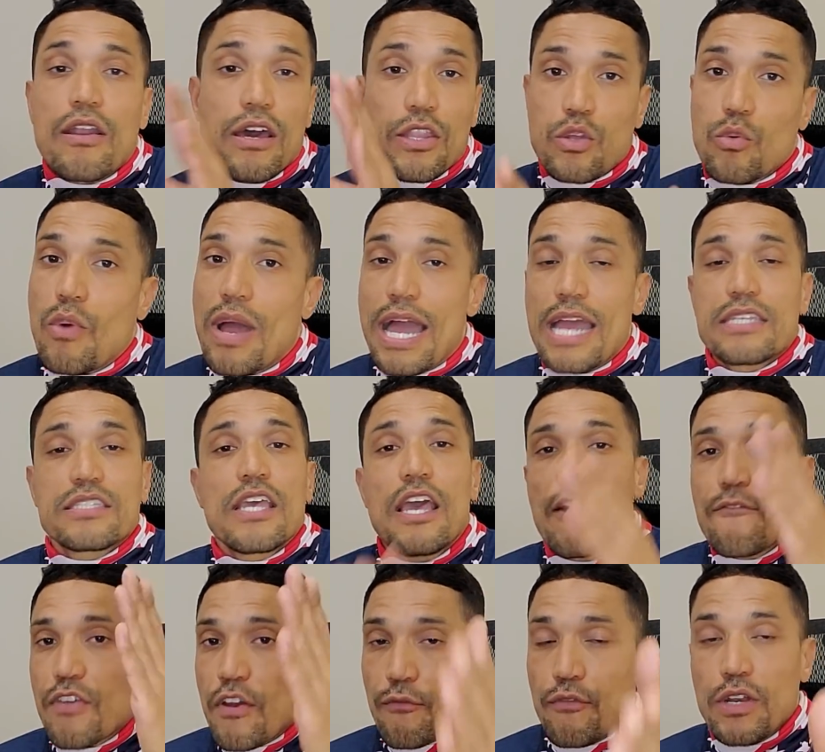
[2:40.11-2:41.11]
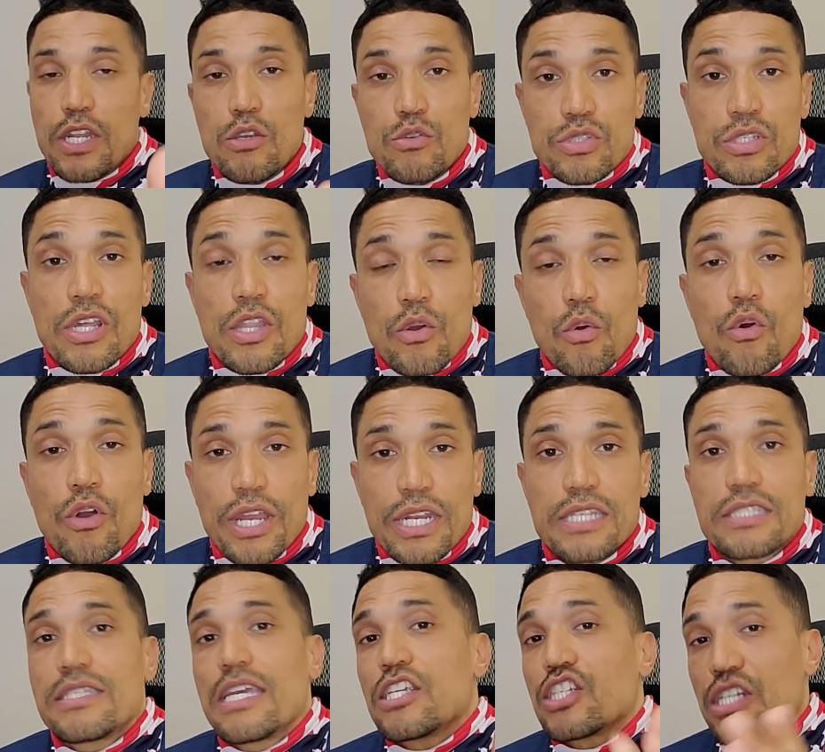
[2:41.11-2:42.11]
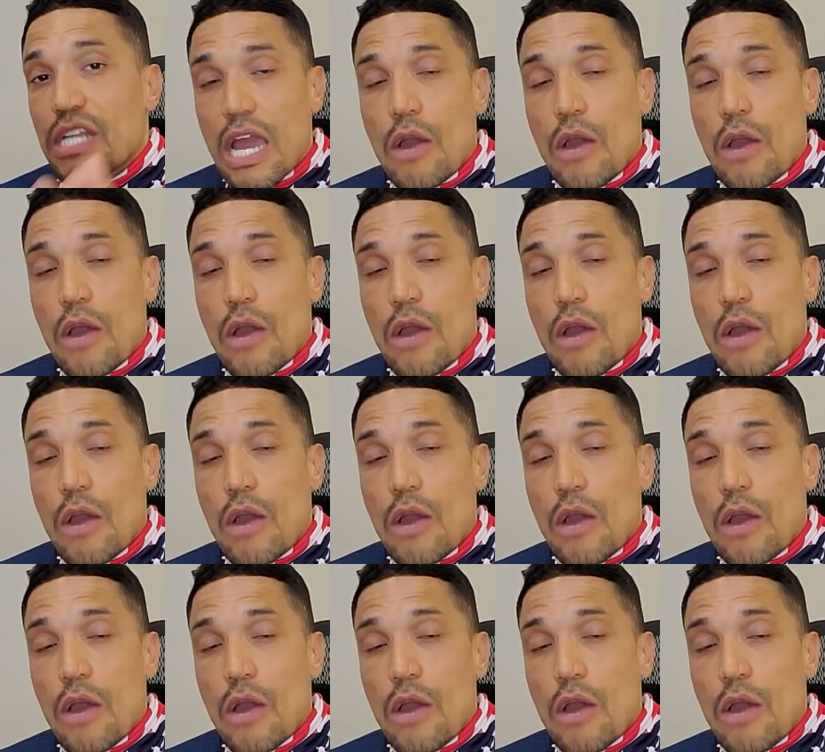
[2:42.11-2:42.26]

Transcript: Otherwise, feel free to use another organization.